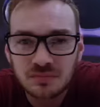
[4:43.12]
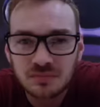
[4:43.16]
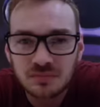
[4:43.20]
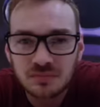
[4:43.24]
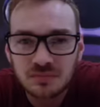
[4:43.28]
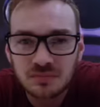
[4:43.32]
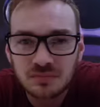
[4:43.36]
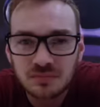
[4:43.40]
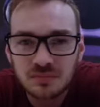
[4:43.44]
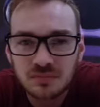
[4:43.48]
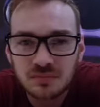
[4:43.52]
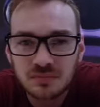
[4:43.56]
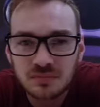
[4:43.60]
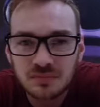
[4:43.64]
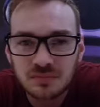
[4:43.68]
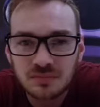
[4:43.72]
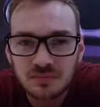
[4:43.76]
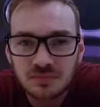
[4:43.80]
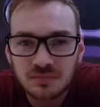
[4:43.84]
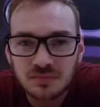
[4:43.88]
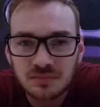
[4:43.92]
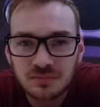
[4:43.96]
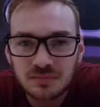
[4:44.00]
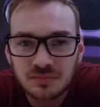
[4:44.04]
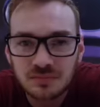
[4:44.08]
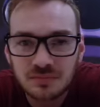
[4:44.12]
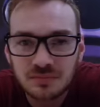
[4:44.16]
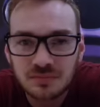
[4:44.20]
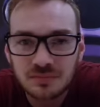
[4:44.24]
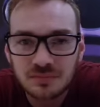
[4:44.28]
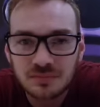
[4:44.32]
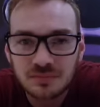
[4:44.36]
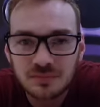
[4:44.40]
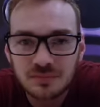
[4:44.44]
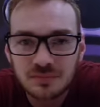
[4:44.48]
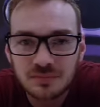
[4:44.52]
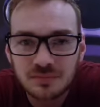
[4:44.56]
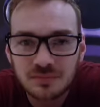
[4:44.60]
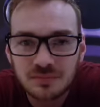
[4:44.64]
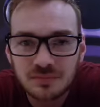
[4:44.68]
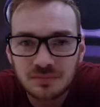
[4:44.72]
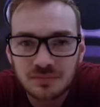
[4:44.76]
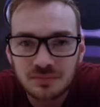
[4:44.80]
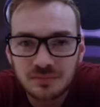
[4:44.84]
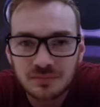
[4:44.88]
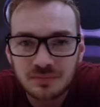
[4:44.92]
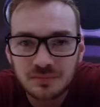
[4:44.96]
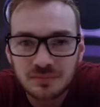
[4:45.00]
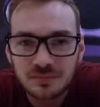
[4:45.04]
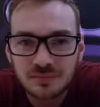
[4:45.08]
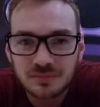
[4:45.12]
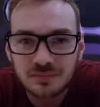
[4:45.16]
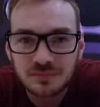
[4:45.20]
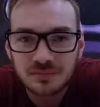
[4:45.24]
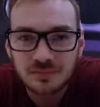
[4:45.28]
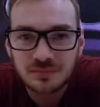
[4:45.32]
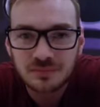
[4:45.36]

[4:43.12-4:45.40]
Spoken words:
(silent)